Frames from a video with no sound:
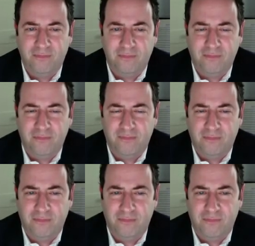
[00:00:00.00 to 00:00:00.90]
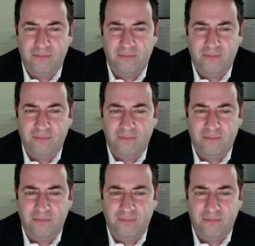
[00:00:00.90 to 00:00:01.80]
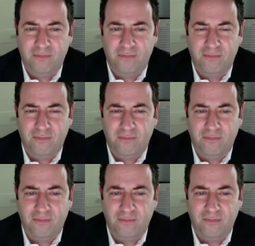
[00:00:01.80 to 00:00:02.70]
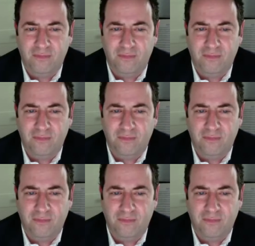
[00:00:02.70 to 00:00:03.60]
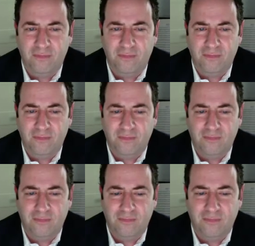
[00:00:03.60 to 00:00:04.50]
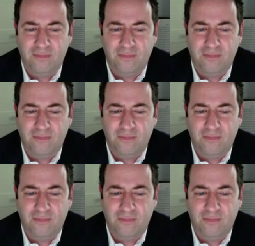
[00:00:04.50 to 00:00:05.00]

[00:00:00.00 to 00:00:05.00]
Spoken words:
No words are spoken by the person on screen.